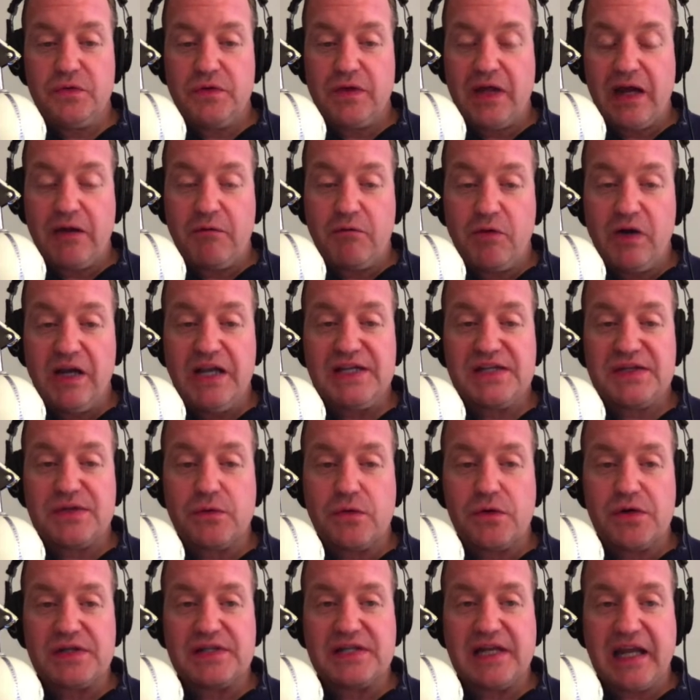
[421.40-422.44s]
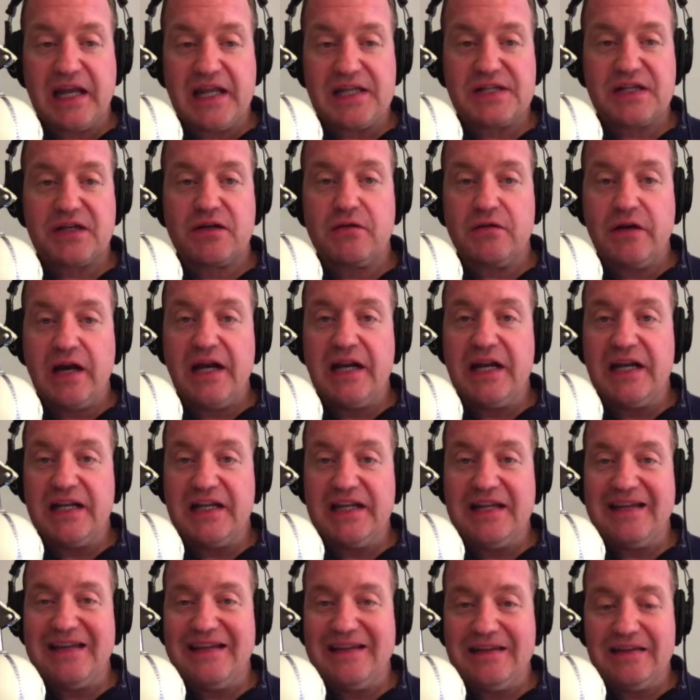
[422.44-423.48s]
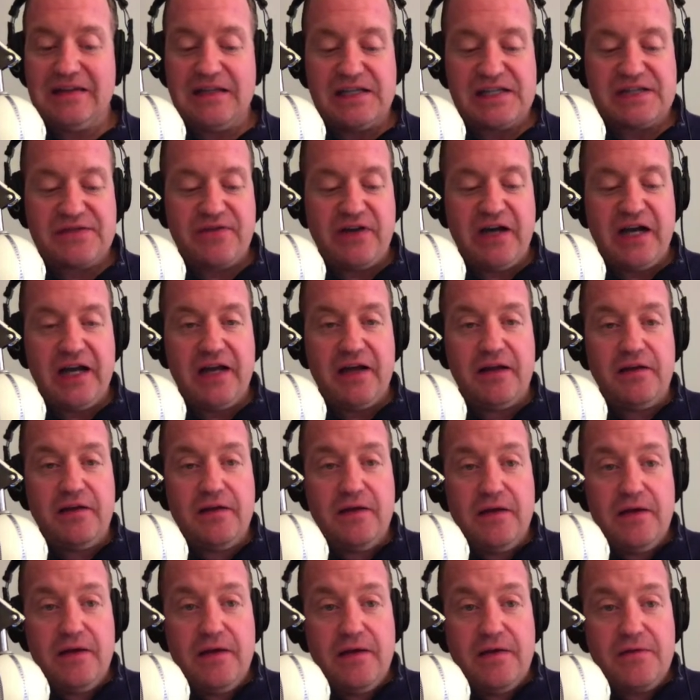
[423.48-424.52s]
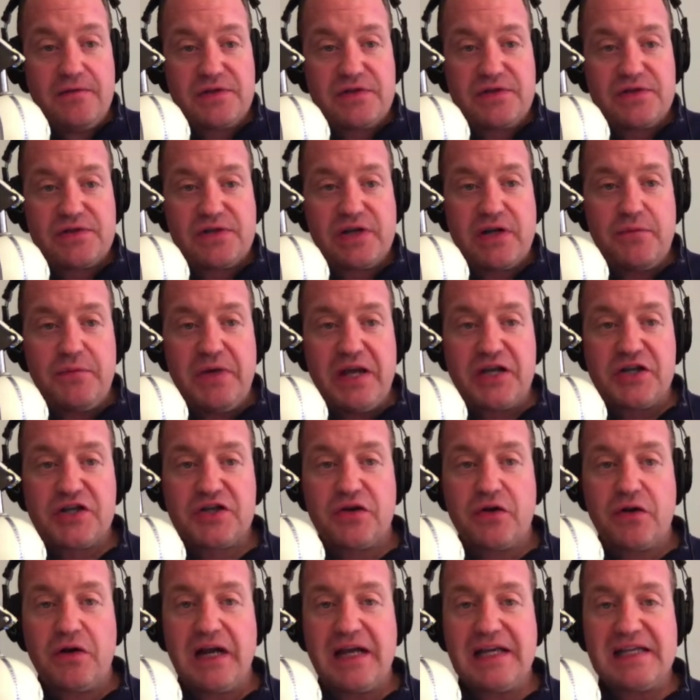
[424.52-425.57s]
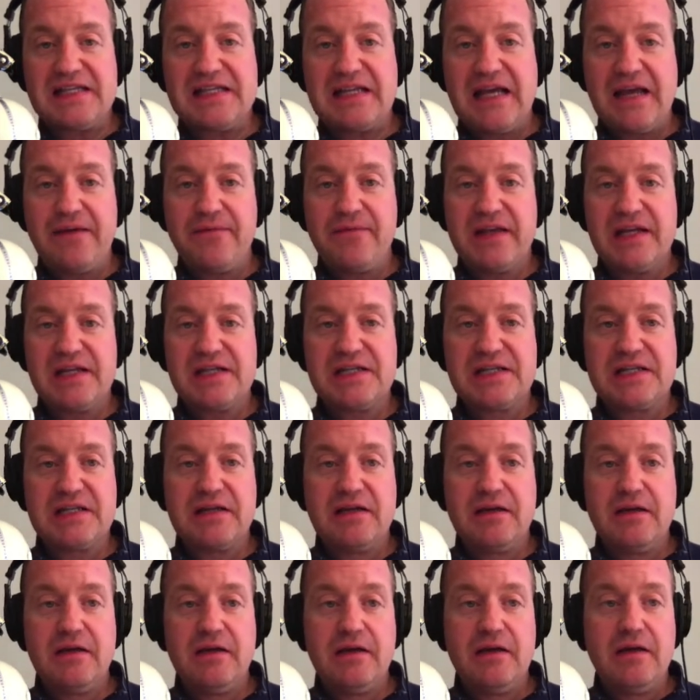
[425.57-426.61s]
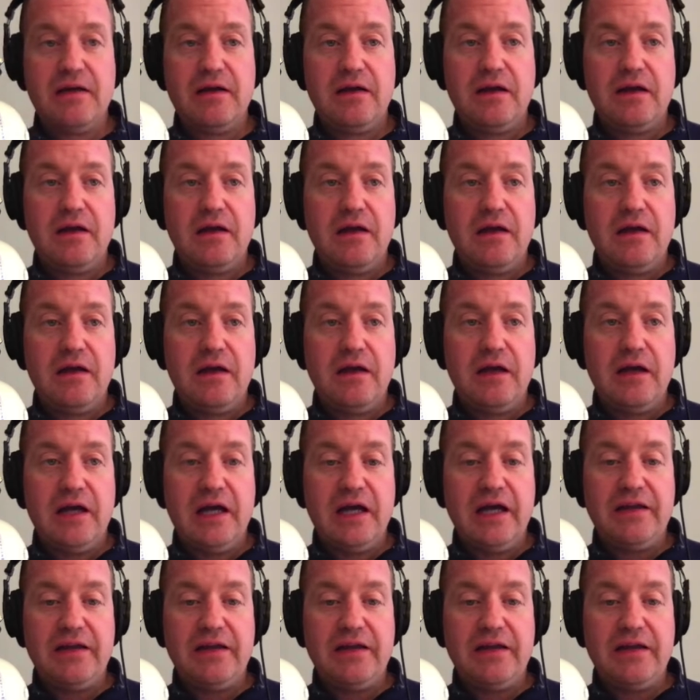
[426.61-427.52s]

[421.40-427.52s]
that resource that gets created in this file. So I'm just going to make sure I save this. And